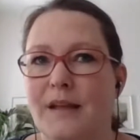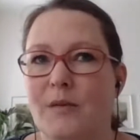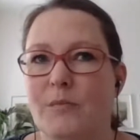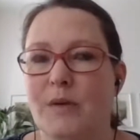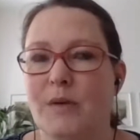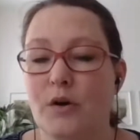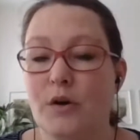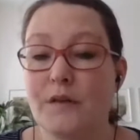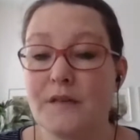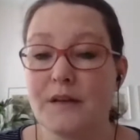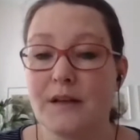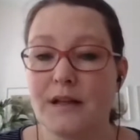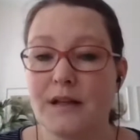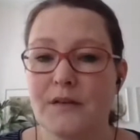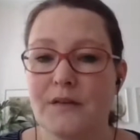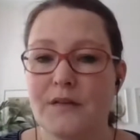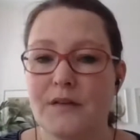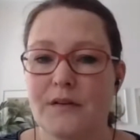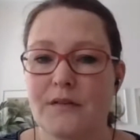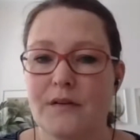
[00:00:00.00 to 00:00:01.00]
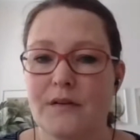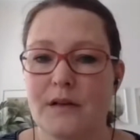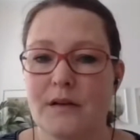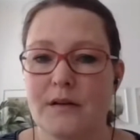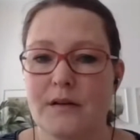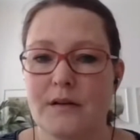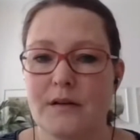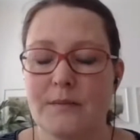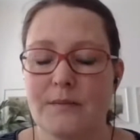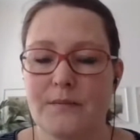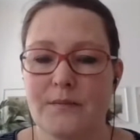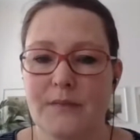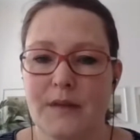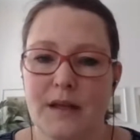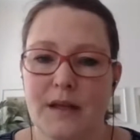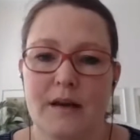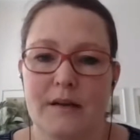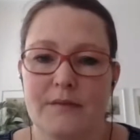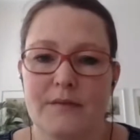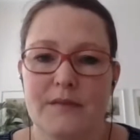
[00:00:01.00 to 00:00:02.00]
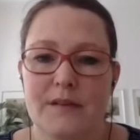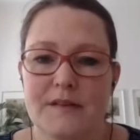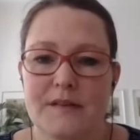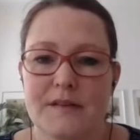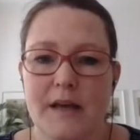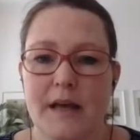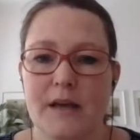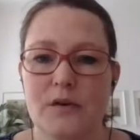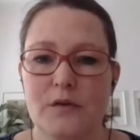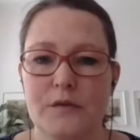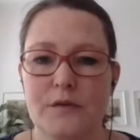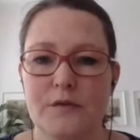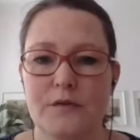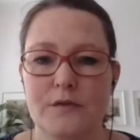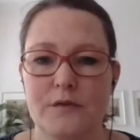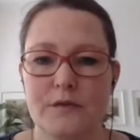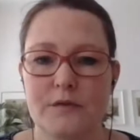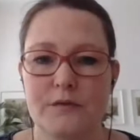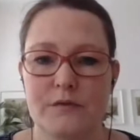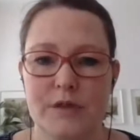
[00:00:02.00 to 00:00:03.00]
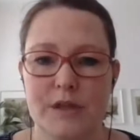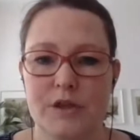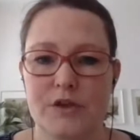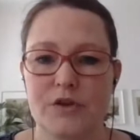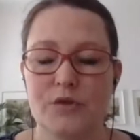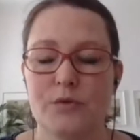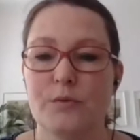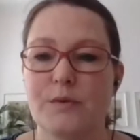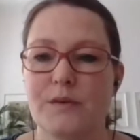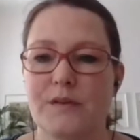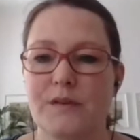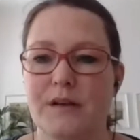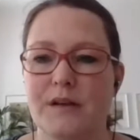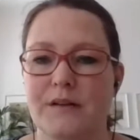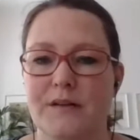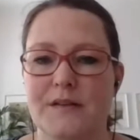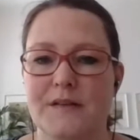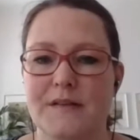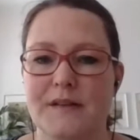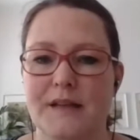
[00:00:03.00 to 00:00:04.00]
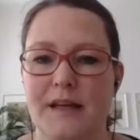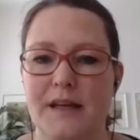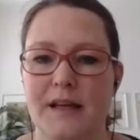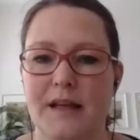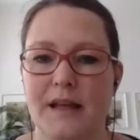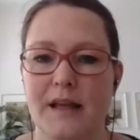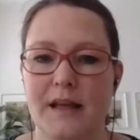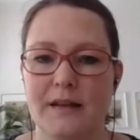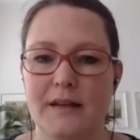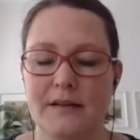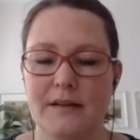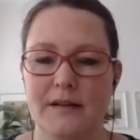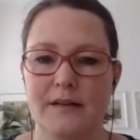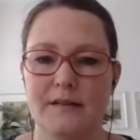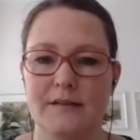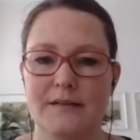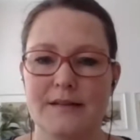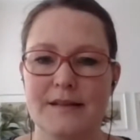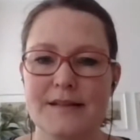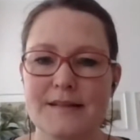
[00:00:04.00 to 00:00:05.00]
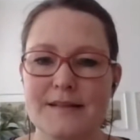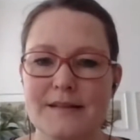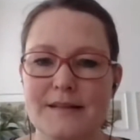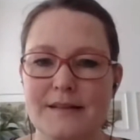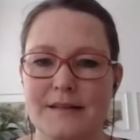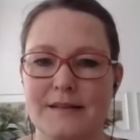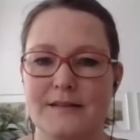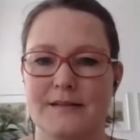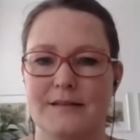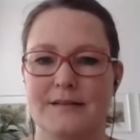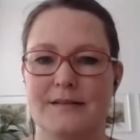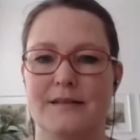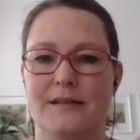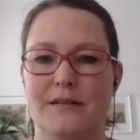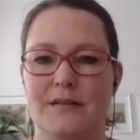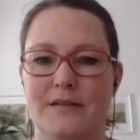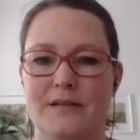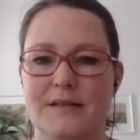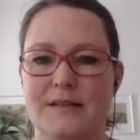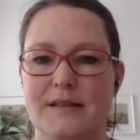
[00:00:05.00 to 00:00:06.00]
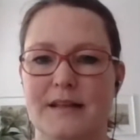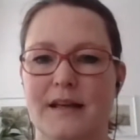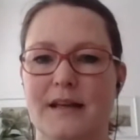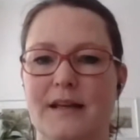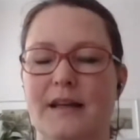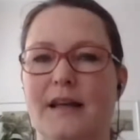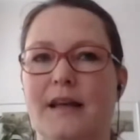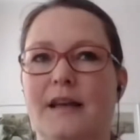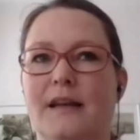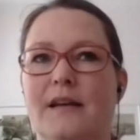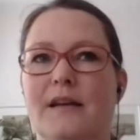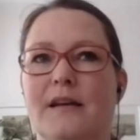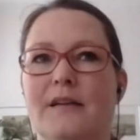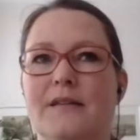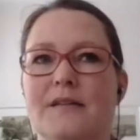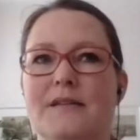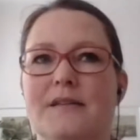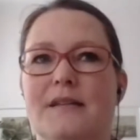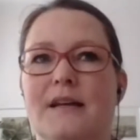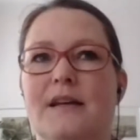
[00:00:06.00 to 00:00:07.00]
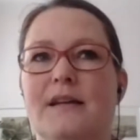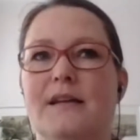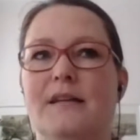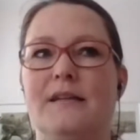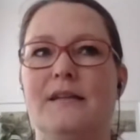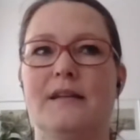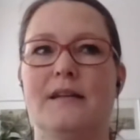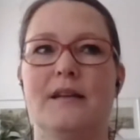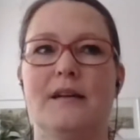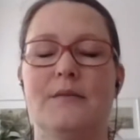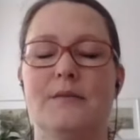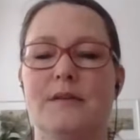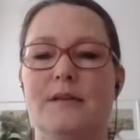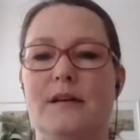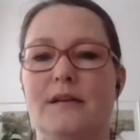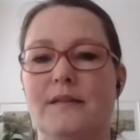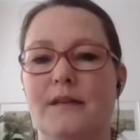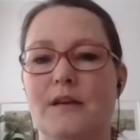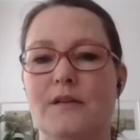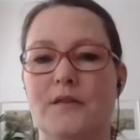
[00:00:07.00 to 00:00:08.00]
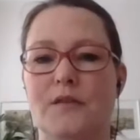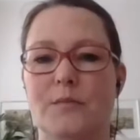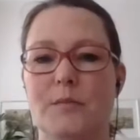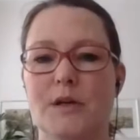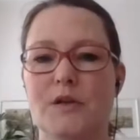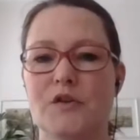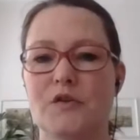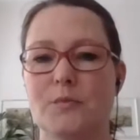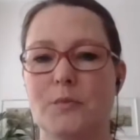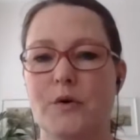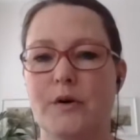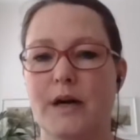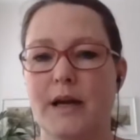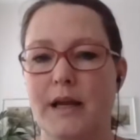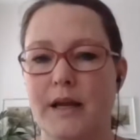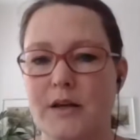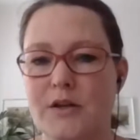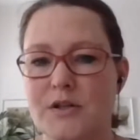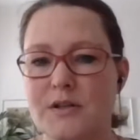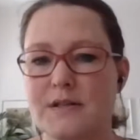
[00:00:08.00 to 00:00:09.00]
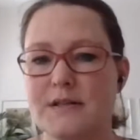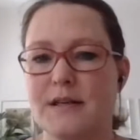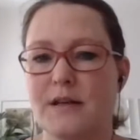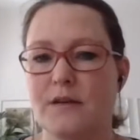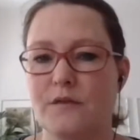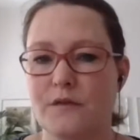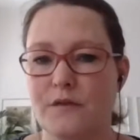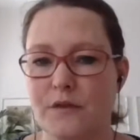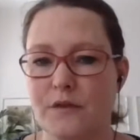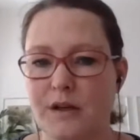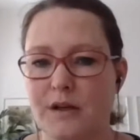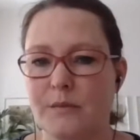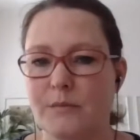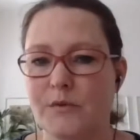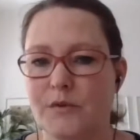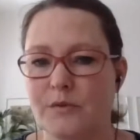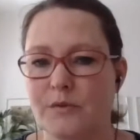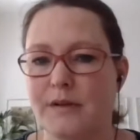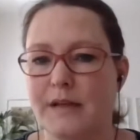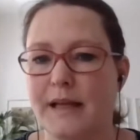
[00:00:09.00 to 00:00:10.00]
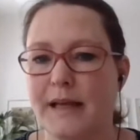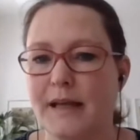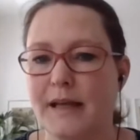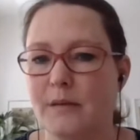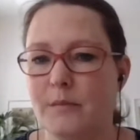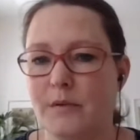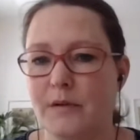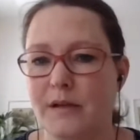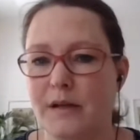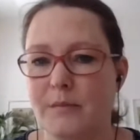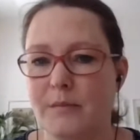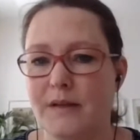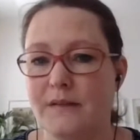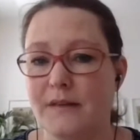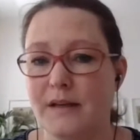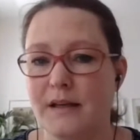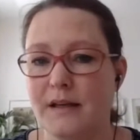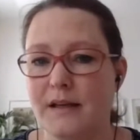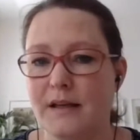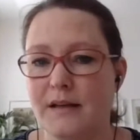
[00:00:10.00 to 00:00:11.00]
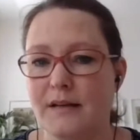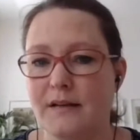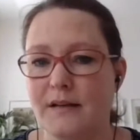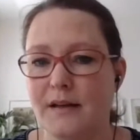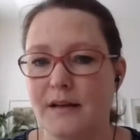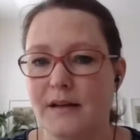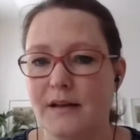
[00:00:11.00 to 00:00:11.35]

because it gives this kind of reduced understanding and distanced understanding, and an understanding that gives much more agency and freedom to the animal. I mean, they can